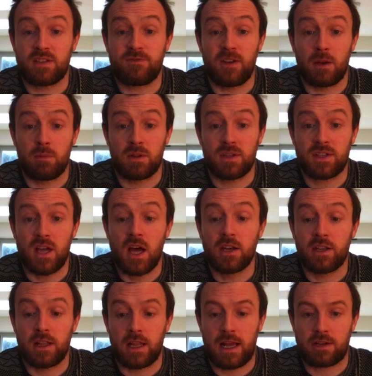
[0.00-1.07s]
filaments
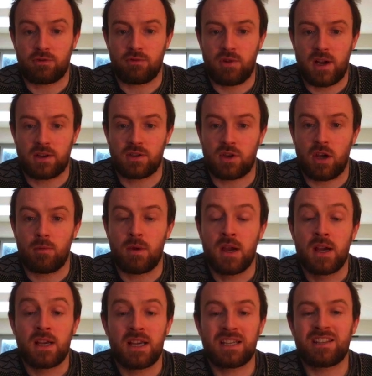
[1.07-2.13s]
under the electron microscope
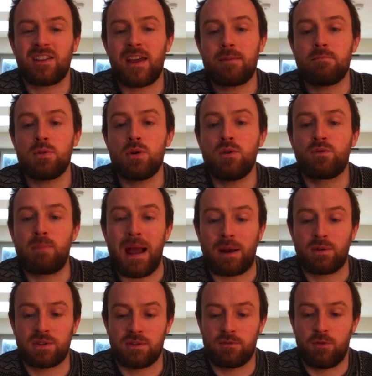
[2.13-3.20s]
is that they move
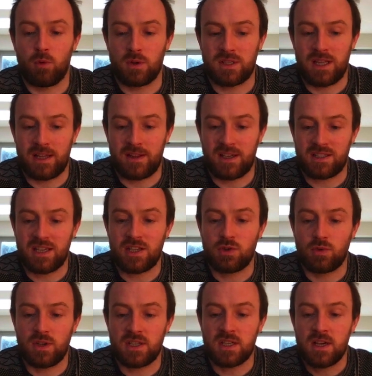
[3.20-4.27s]
backwards and forwards like this. They
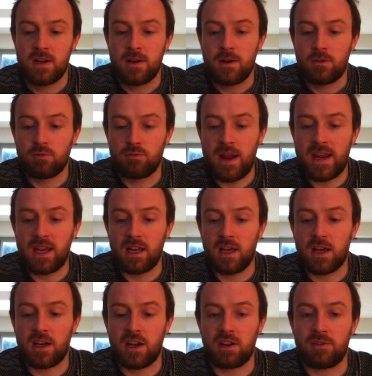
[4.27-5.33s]
saw this
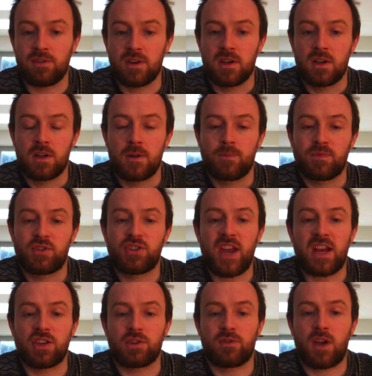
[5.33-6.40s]
regular kind of
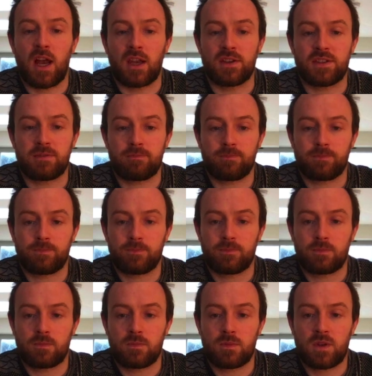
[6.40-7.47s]
change of colors.
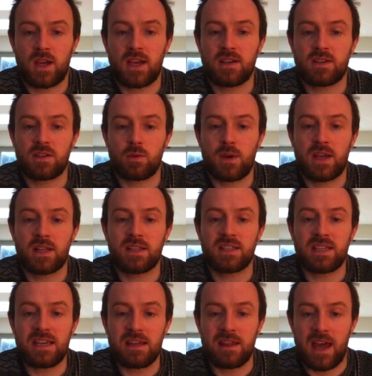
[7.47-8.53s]
Okay, so we can
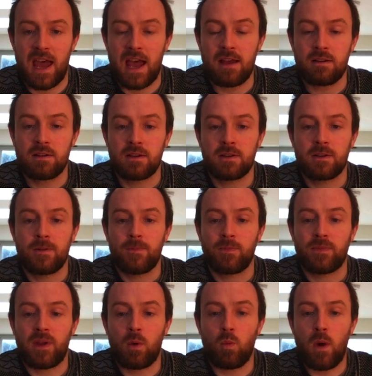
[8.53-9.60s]
see there
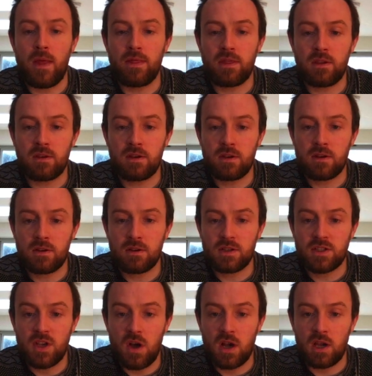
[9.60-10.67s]
that when the
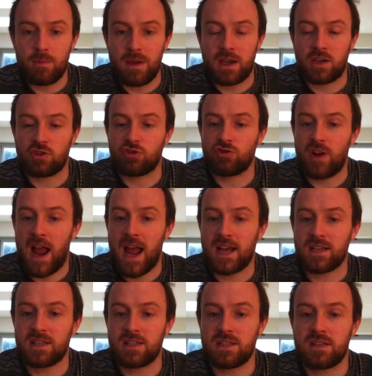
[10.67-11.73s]
sarcomere
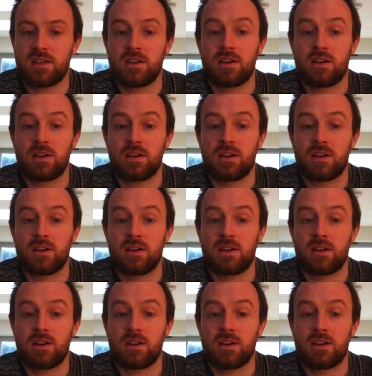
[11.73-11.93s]
contracts,